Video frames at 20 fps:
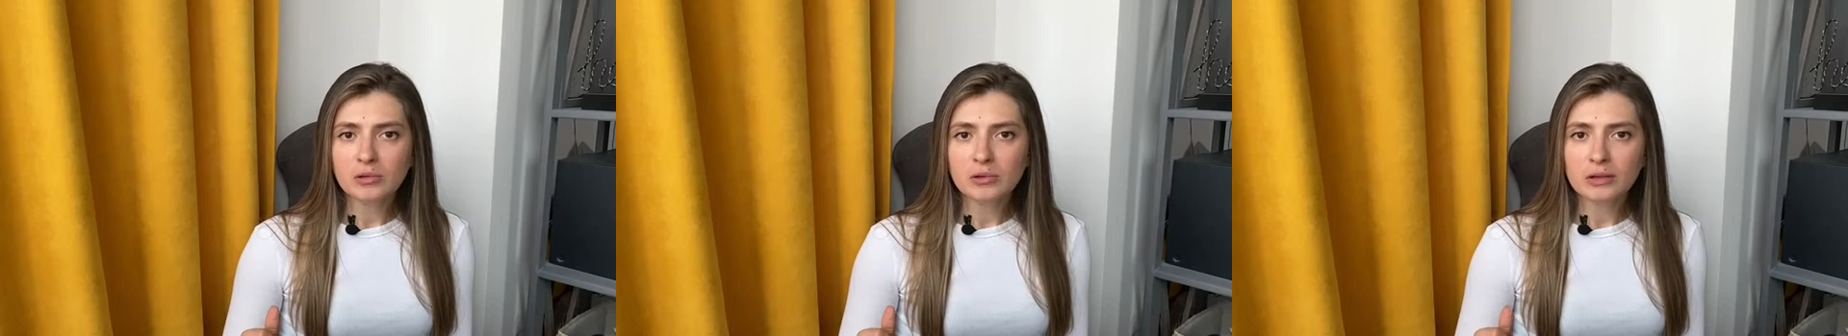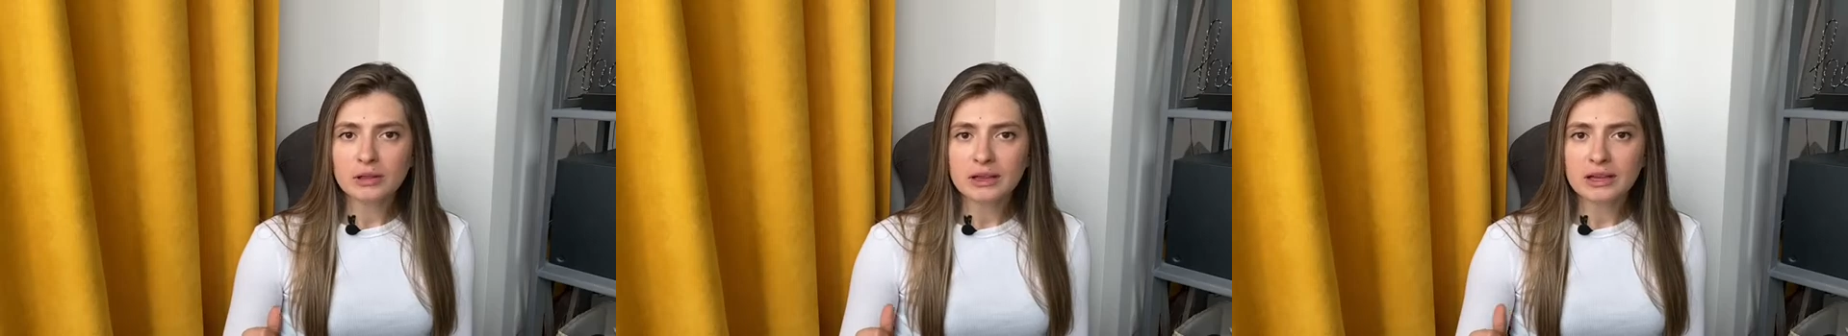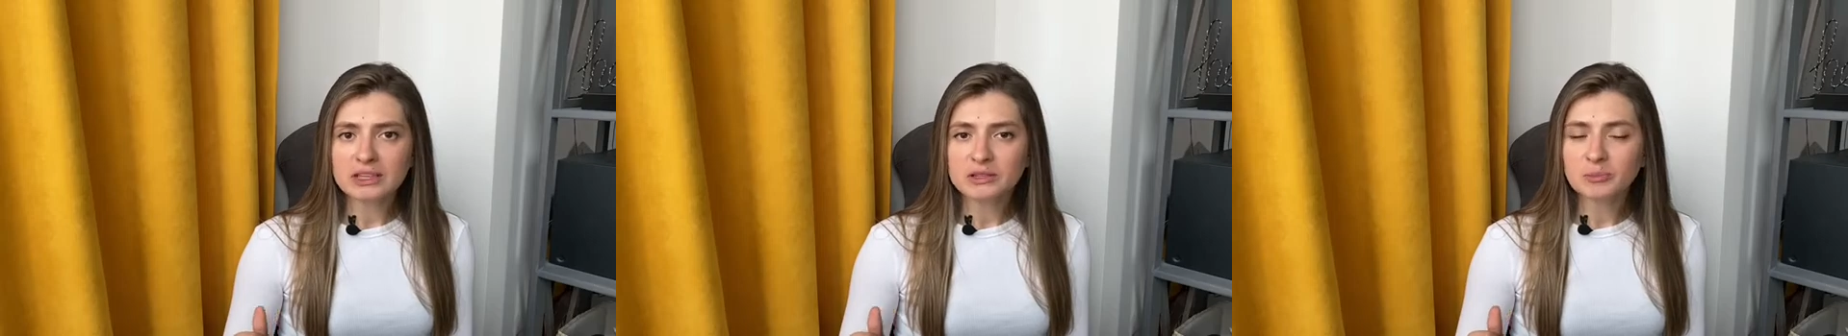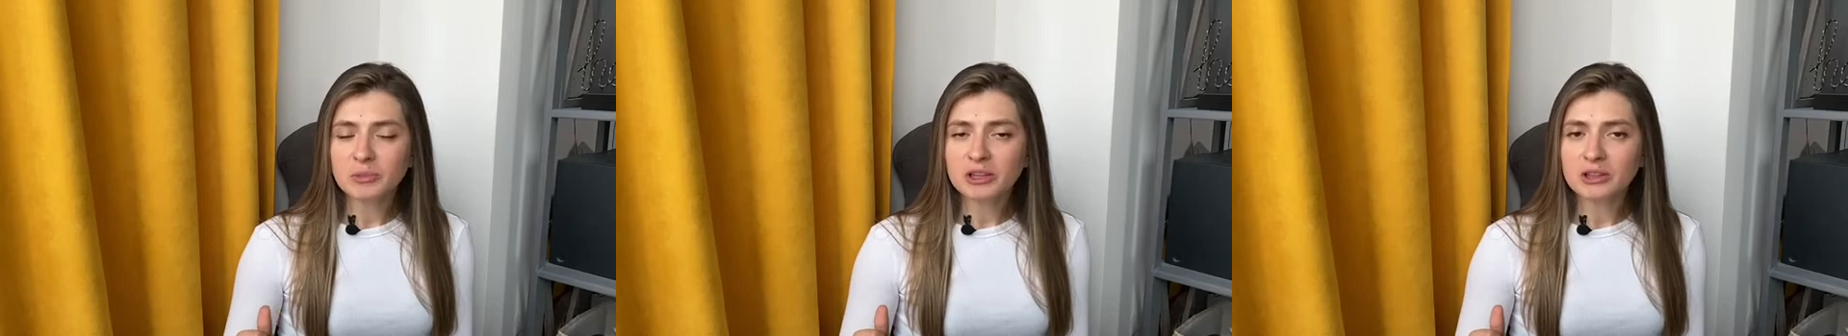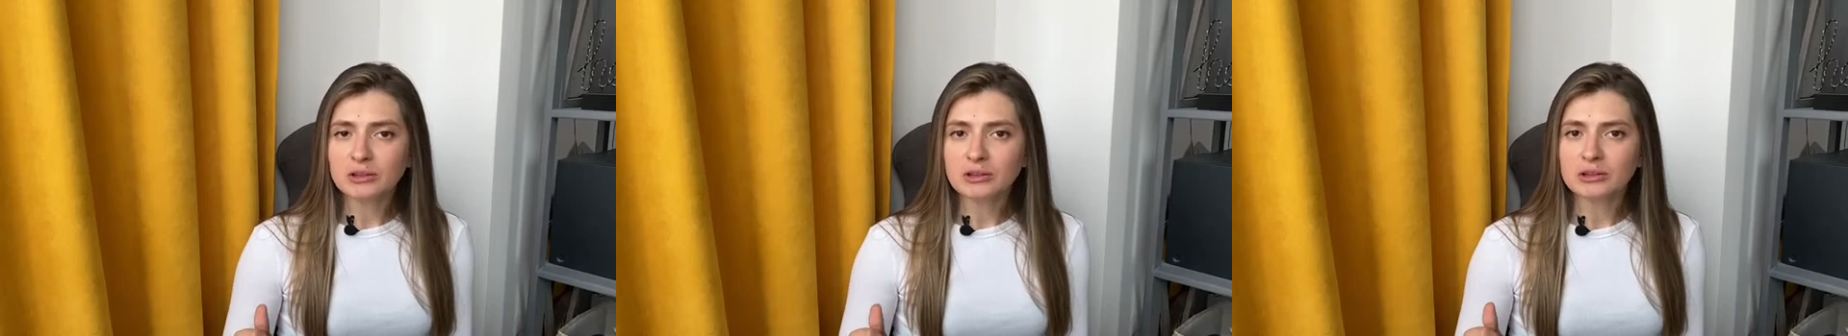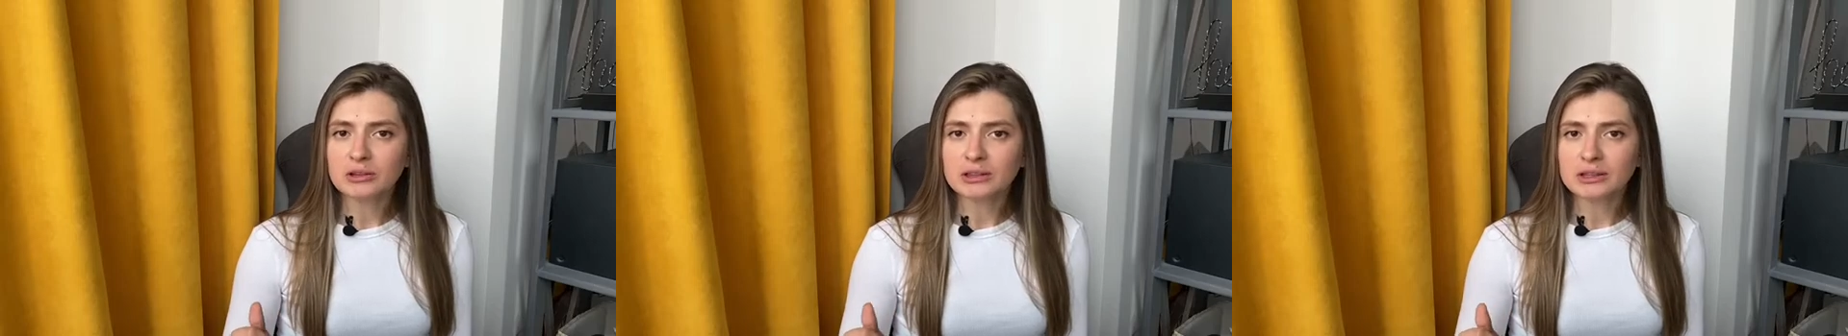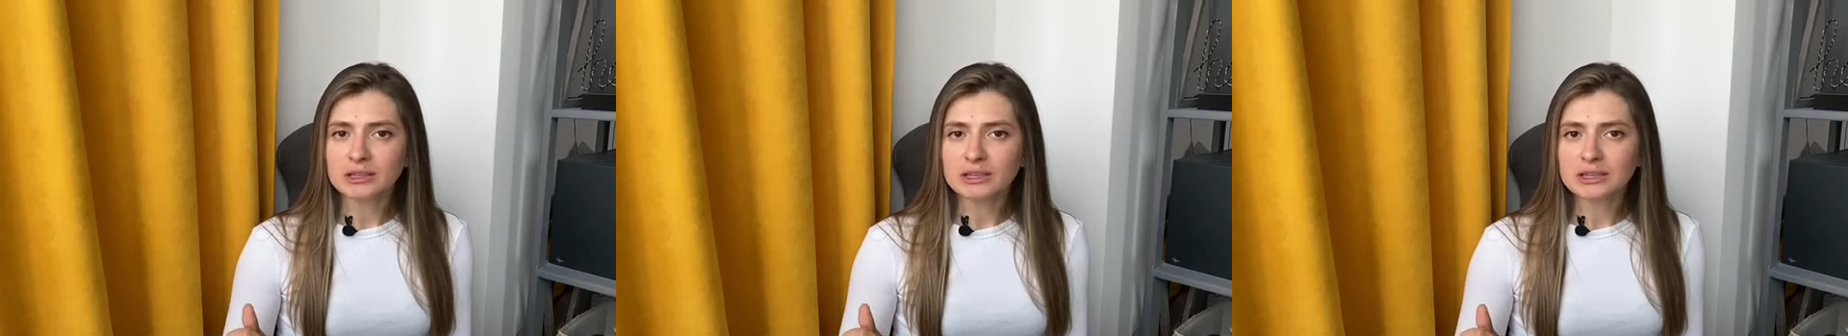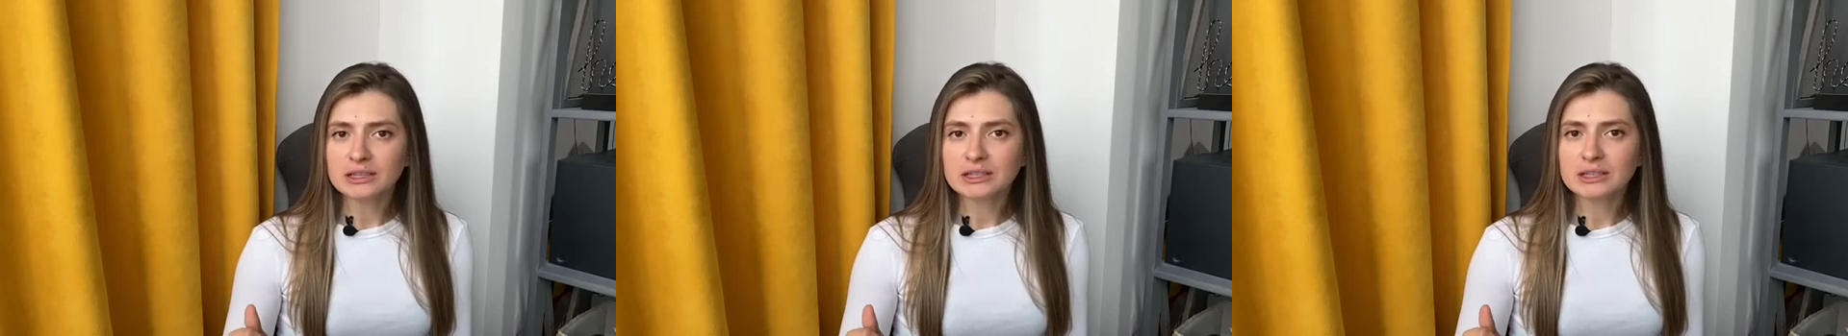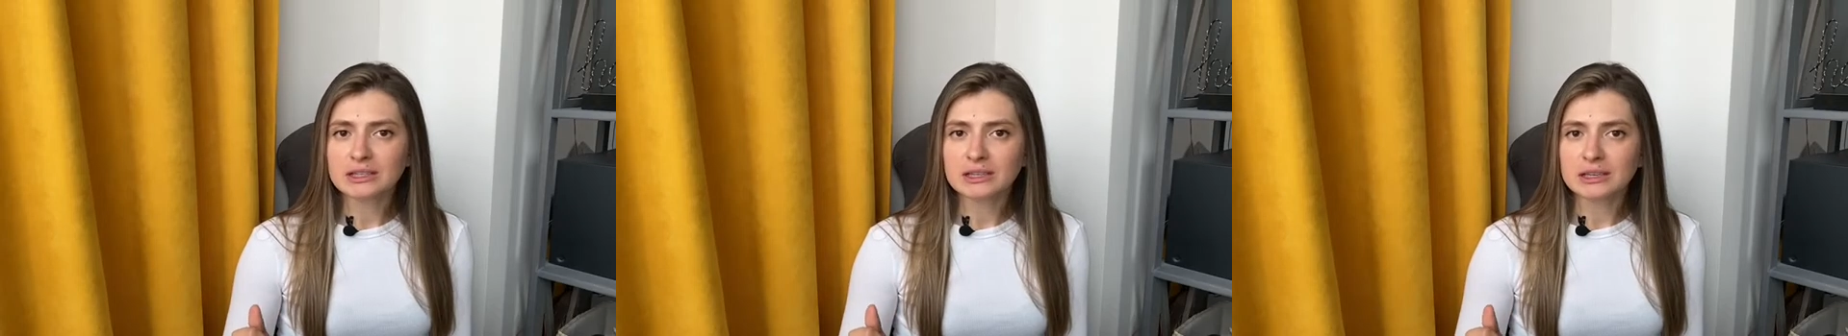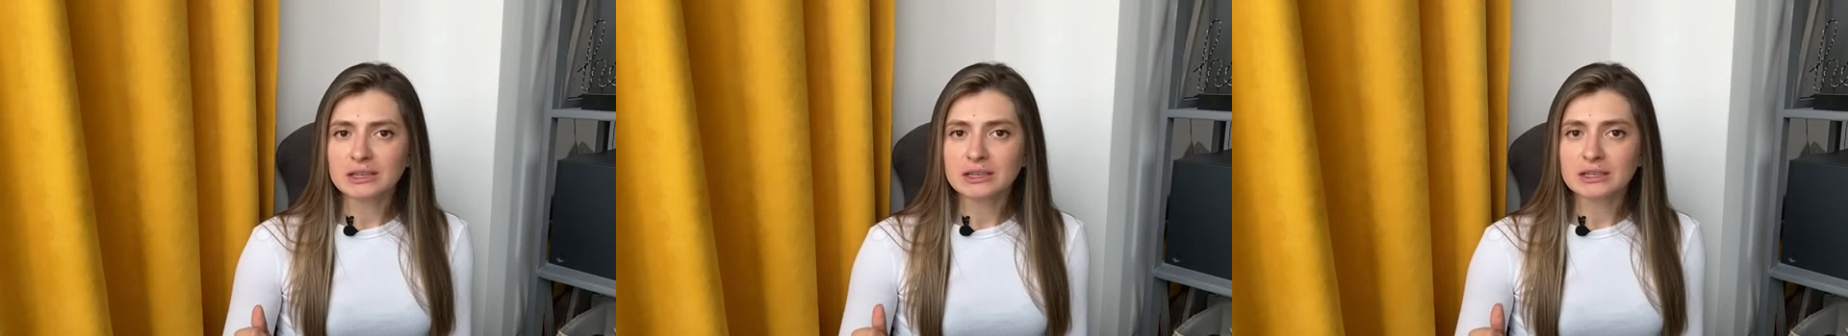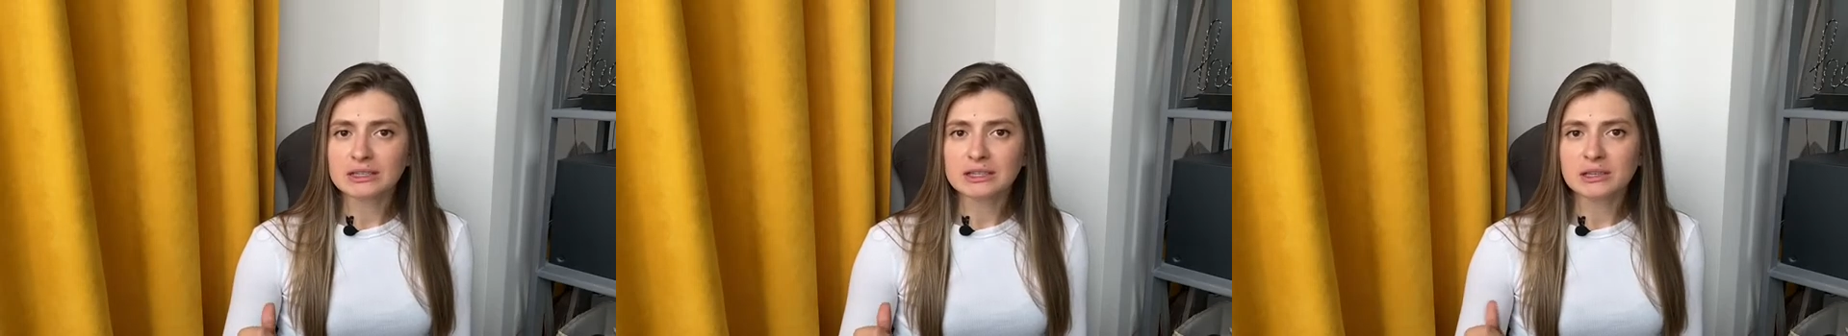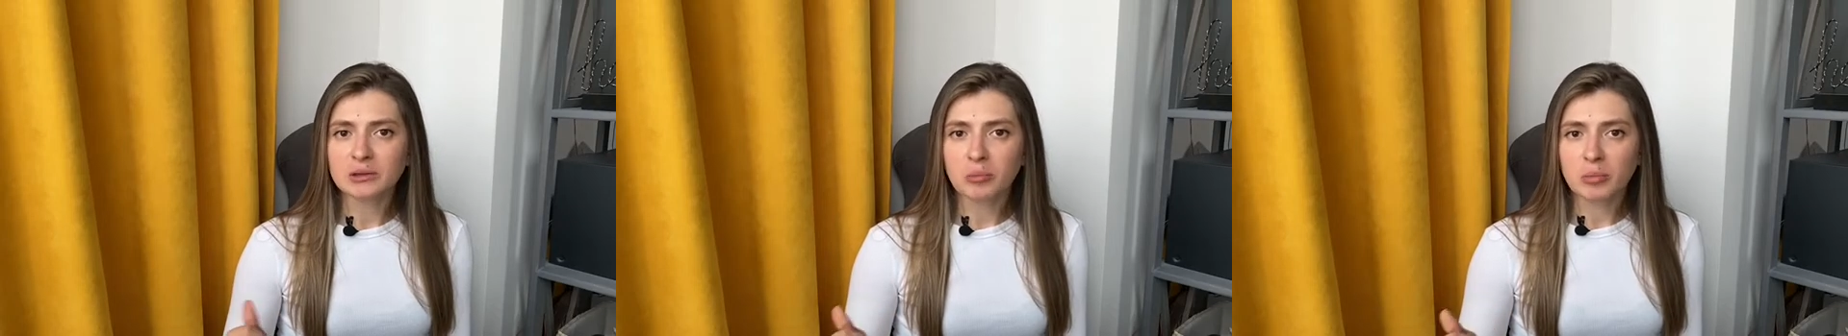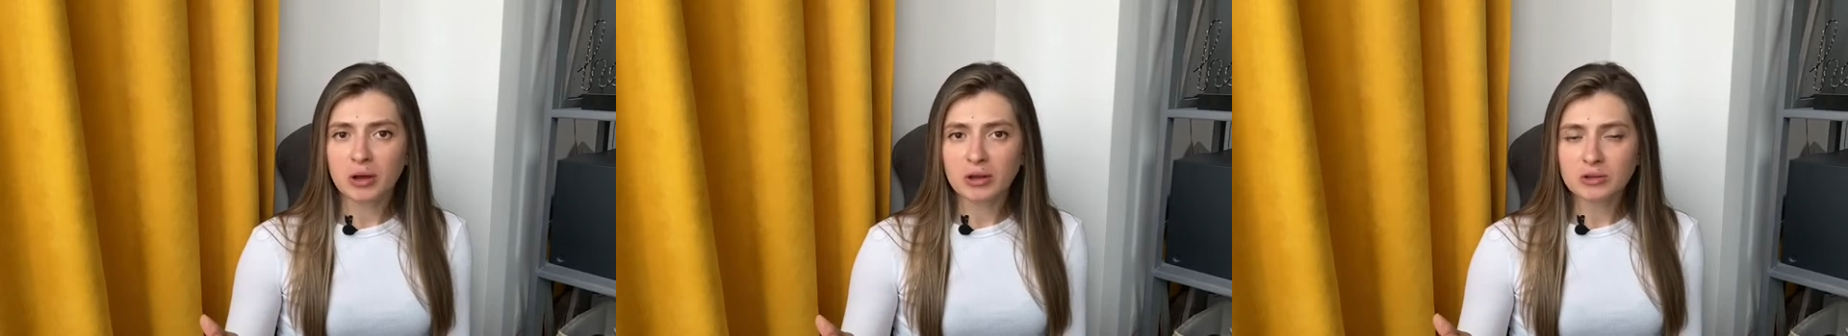last but not least, is
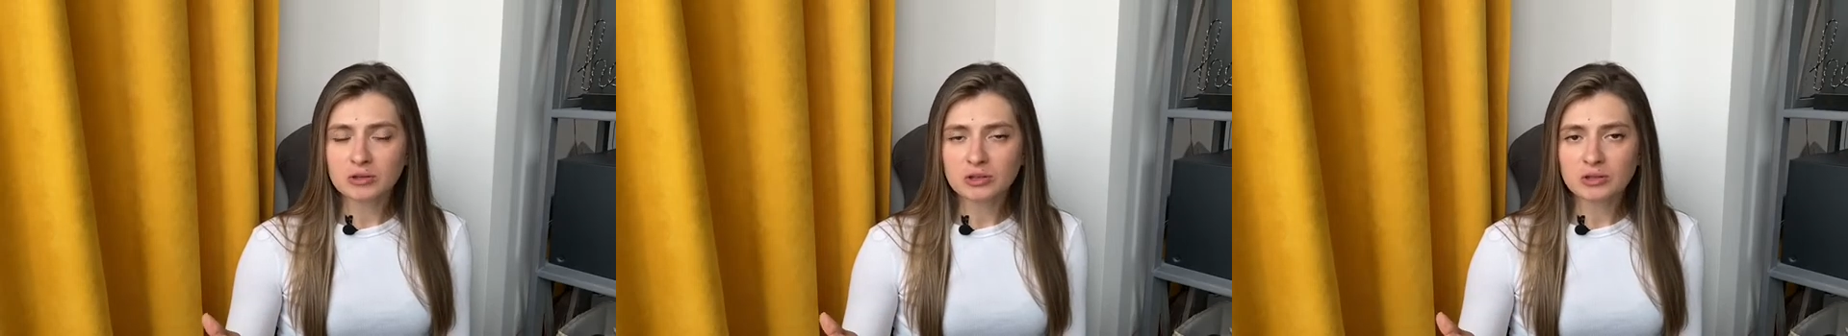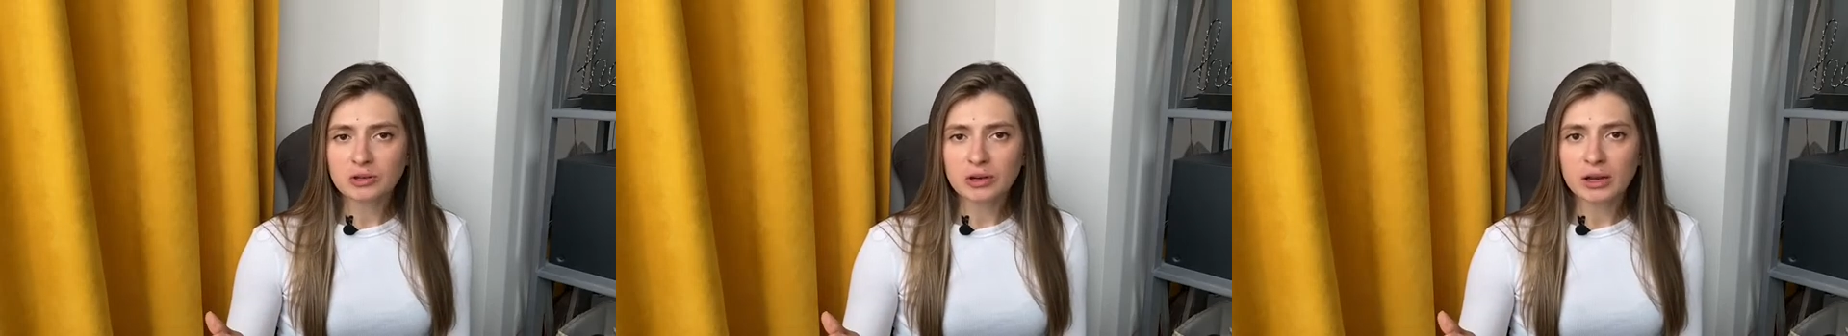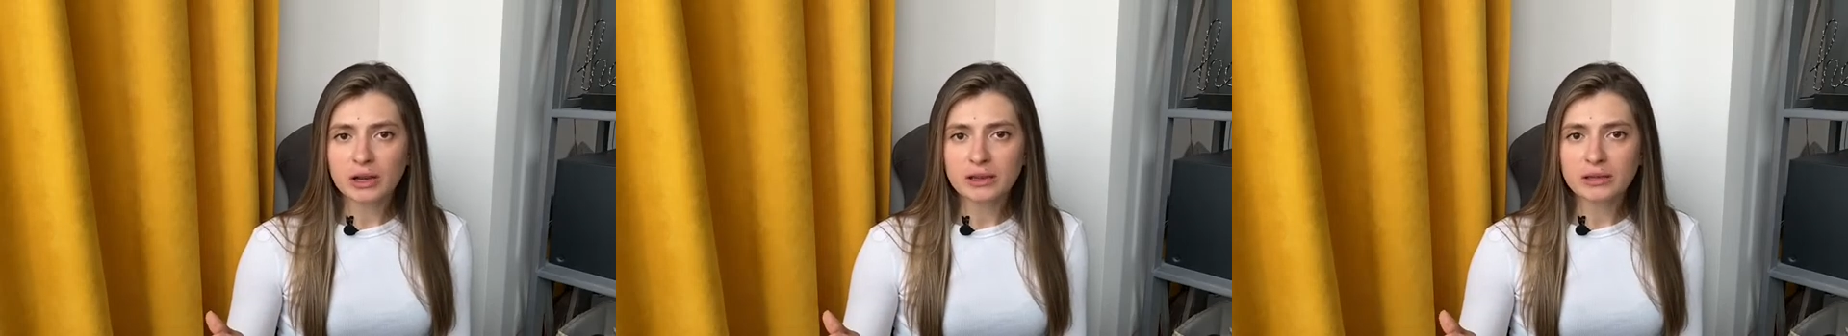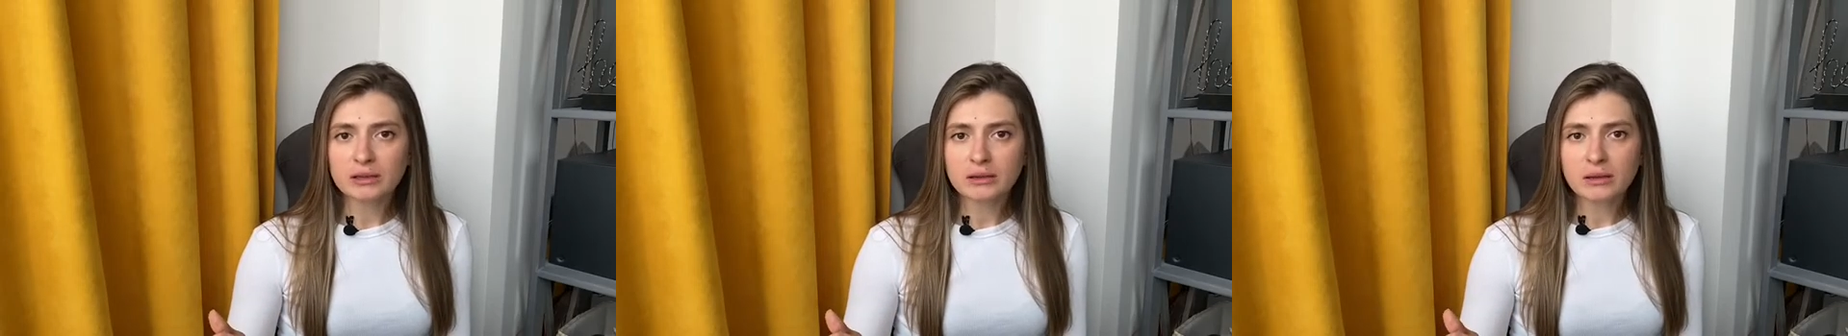the bounce rate.